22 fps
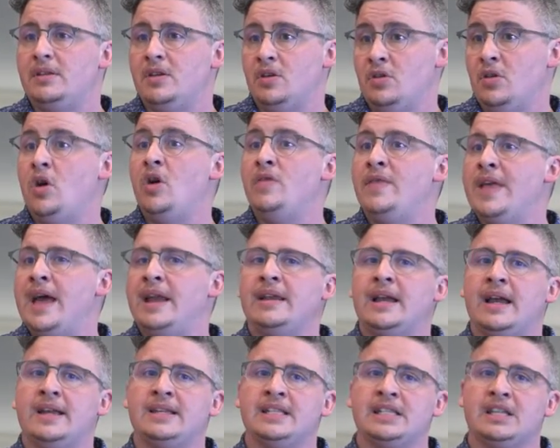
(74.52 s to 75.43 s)
on that
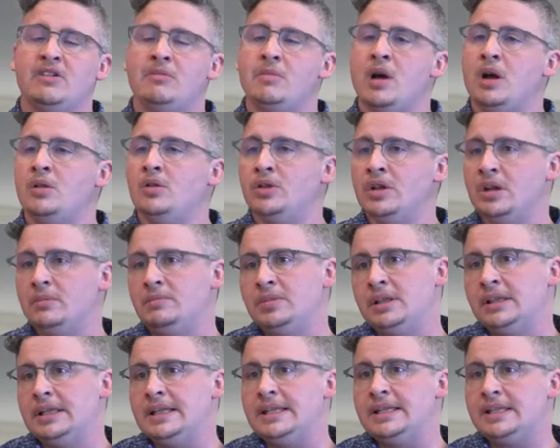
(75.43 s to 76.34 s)
case. So we might look at
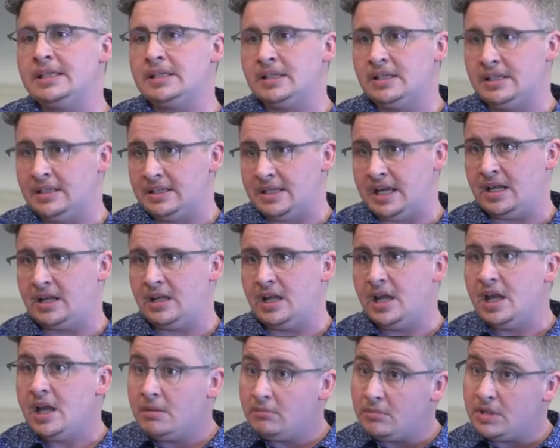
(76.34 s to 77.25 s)
police gazette
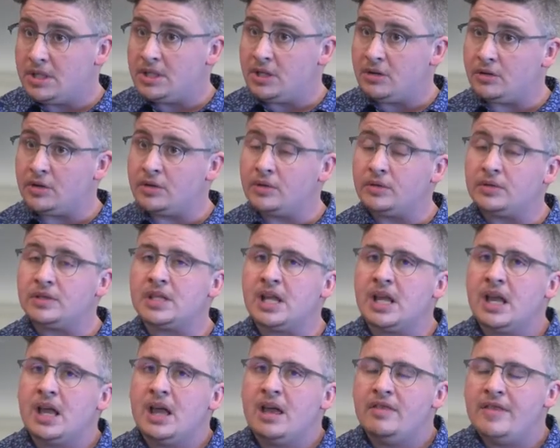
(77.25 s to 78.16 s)
materials
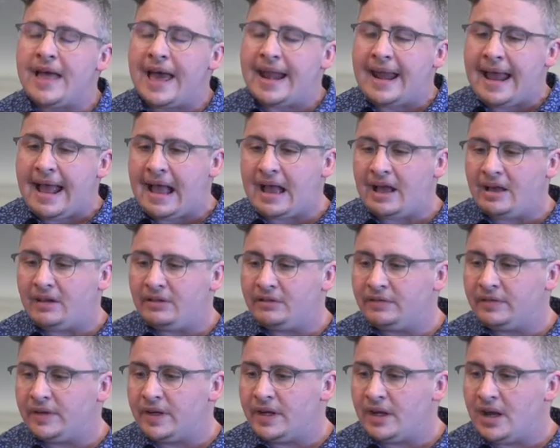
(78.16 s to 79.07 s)
that have
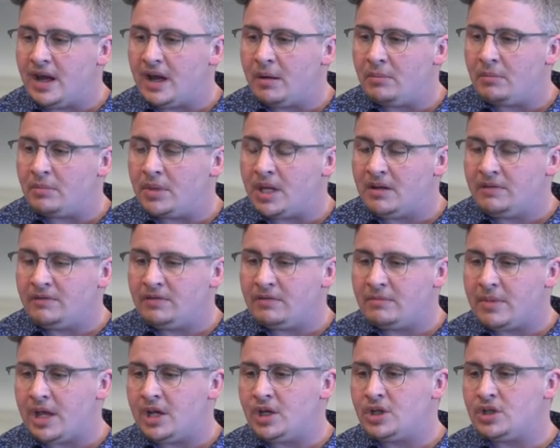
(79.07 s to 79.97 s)

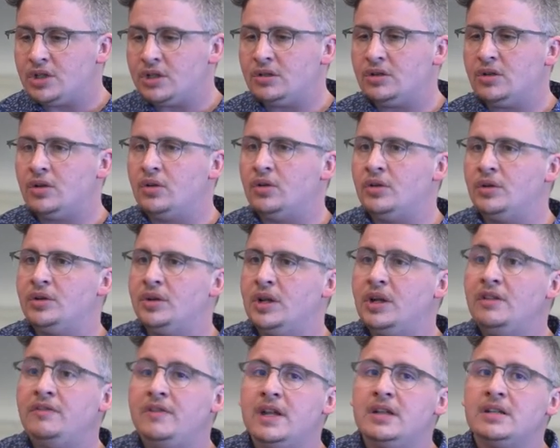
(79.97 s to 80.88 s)
information on
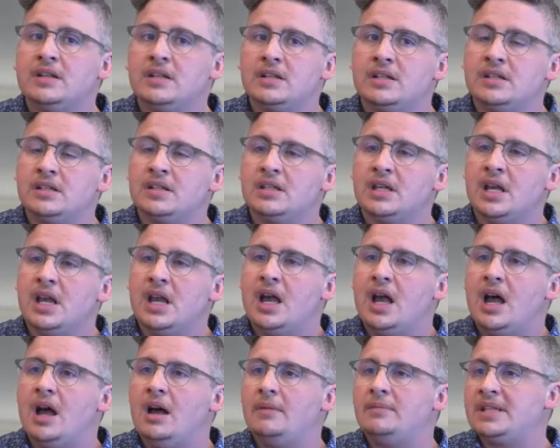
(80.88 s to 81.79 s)
offenders,
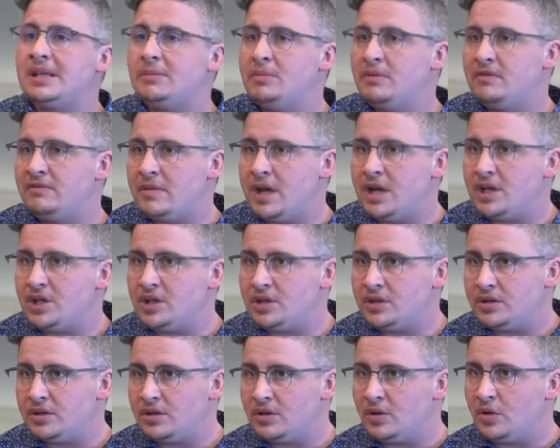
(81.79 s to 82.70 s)
some information
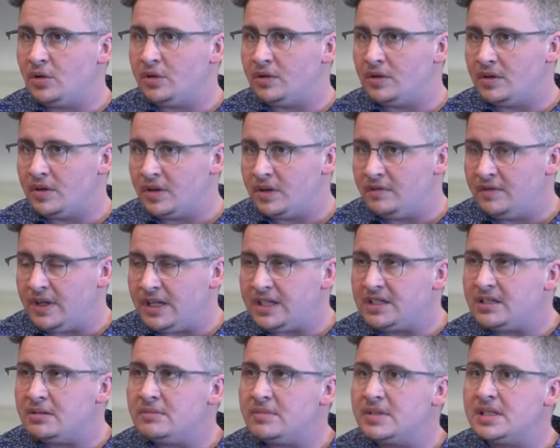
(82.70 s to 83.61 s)
on
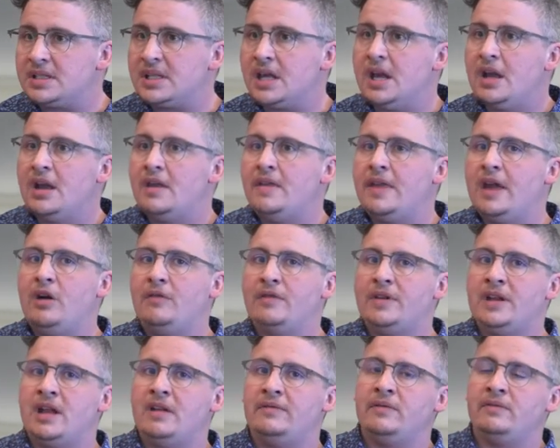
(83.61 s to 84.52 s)
victims. They often
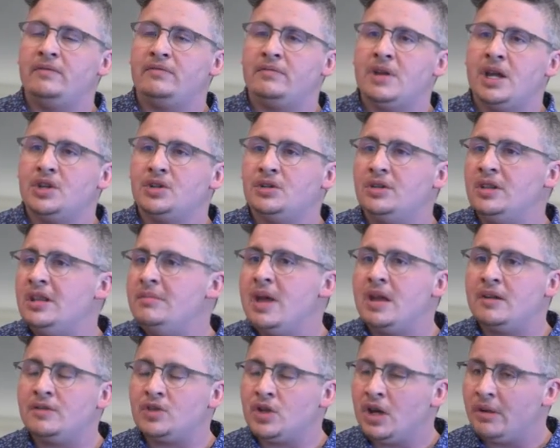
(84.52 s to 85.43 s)
have information on the
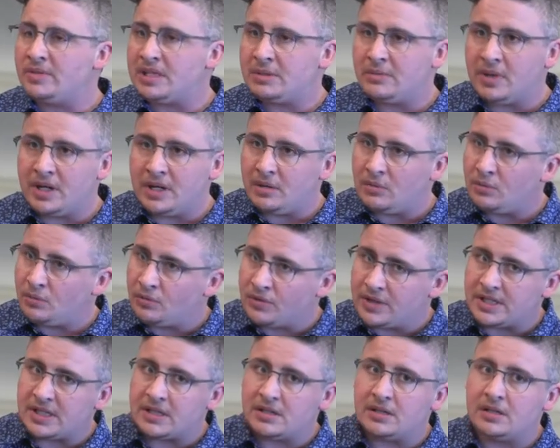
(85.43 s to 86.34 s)
amount of time spent in
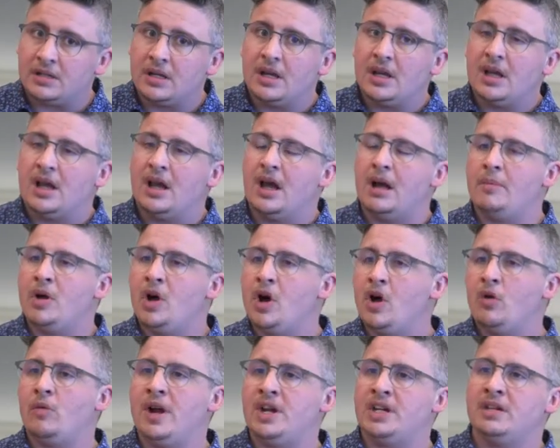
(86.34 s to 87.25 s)
prison, a
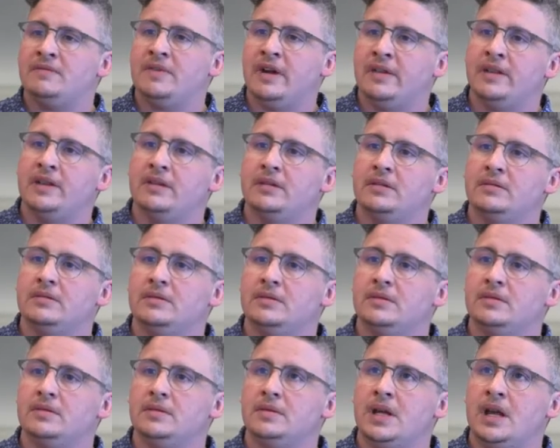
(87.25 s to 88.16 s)
whole range of
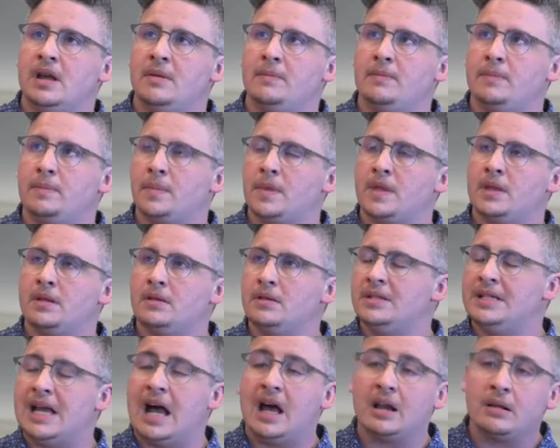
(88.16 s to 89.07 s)

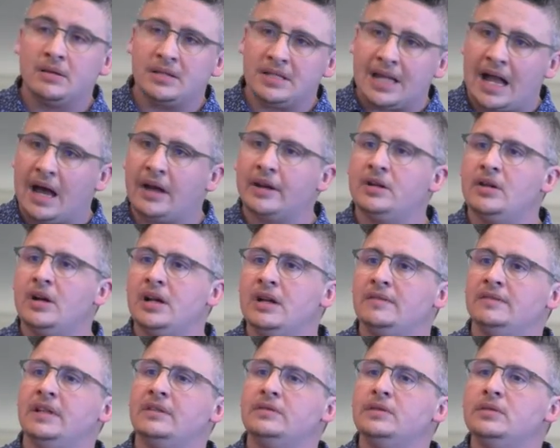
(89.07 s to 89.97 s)
other data kind
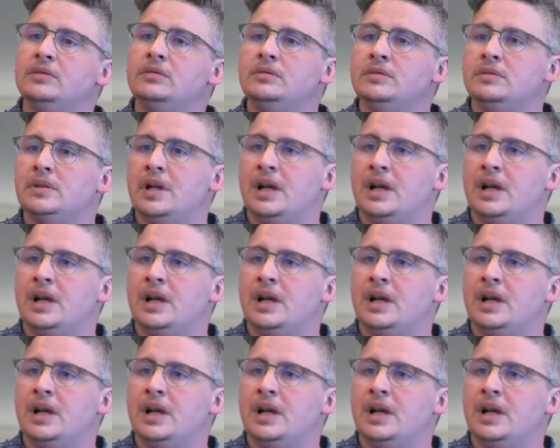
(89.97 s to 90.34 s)
of level